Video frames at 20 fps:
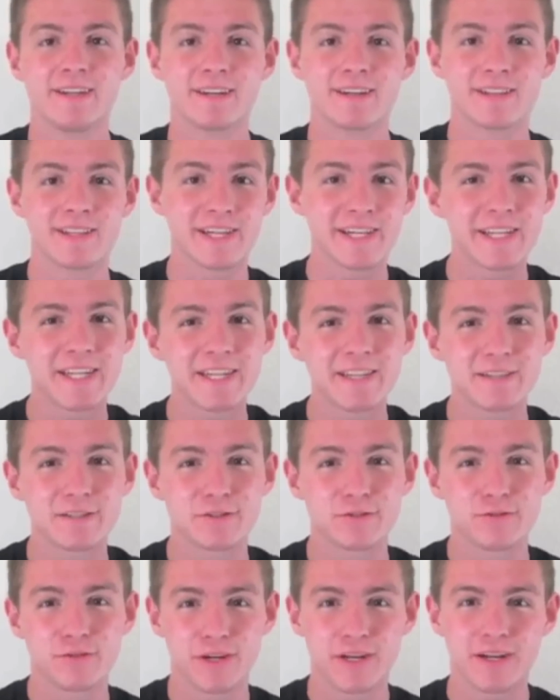The lighting is
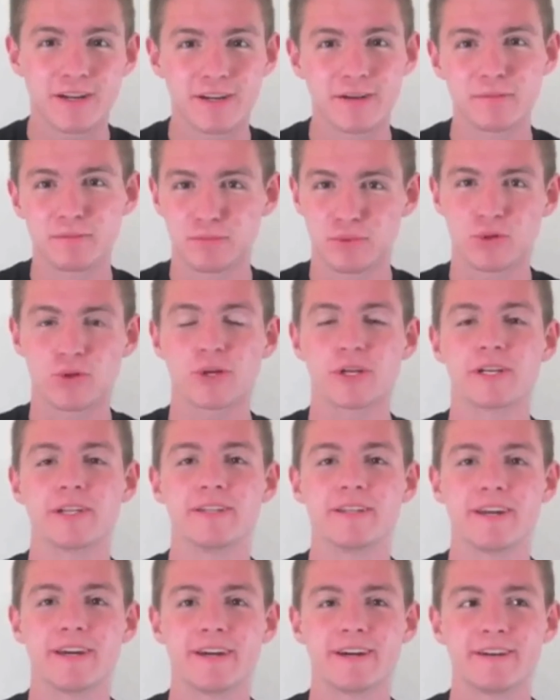very
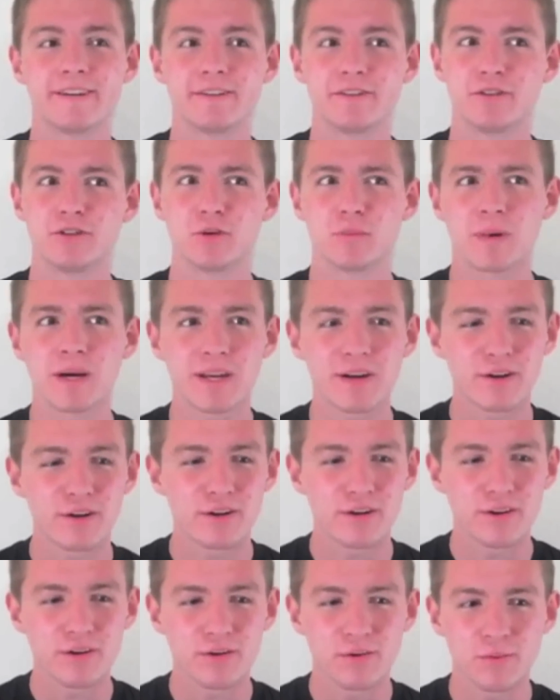important, and no
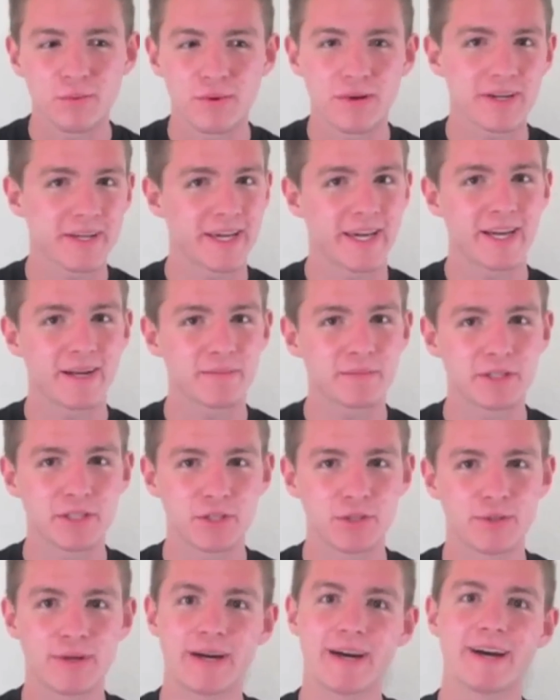matter what camera
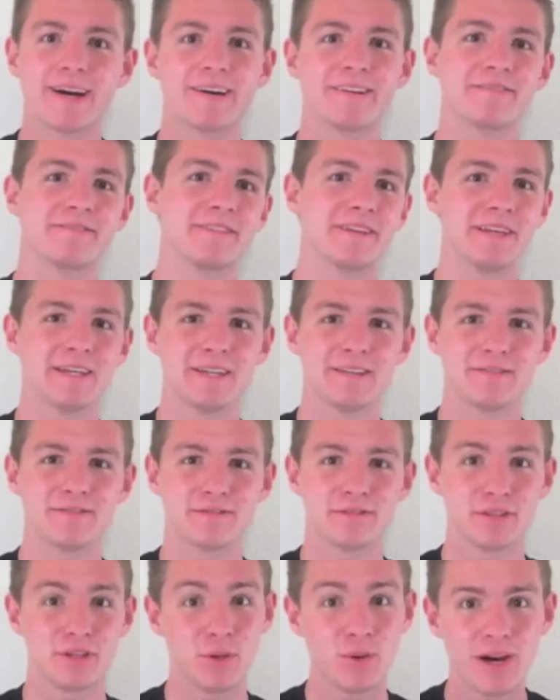you have, if
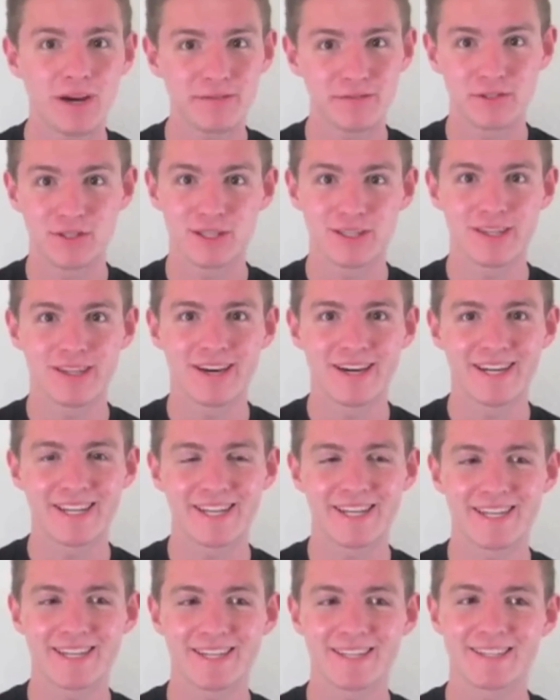you have good
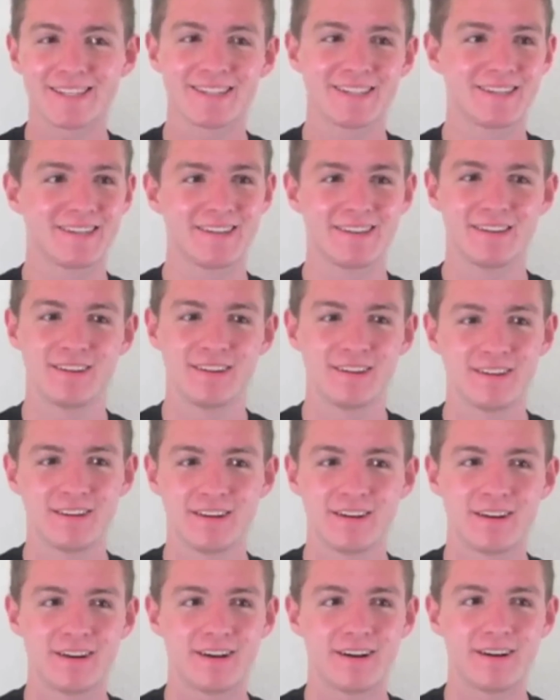lighting,
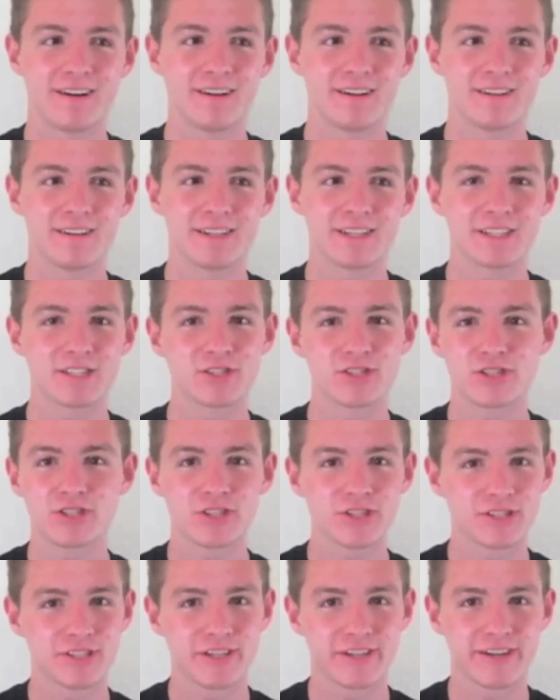it
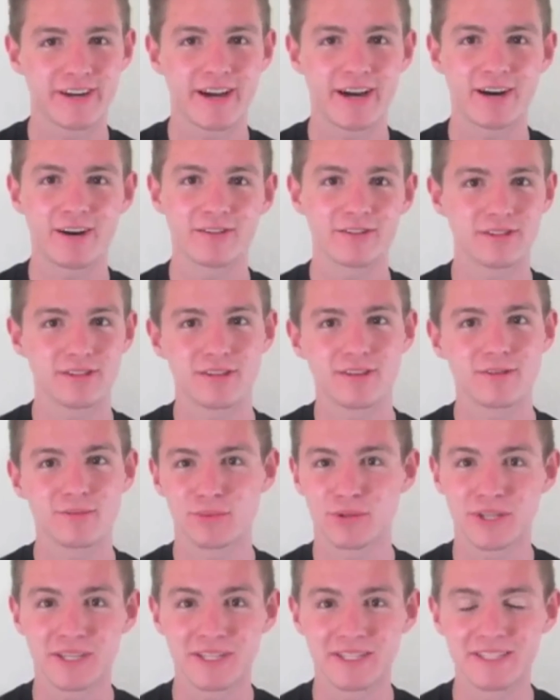should turn out, you know,
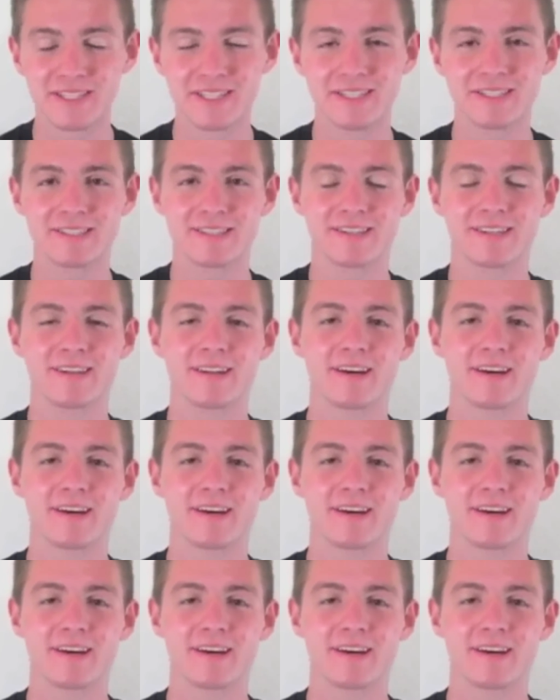pretty decent.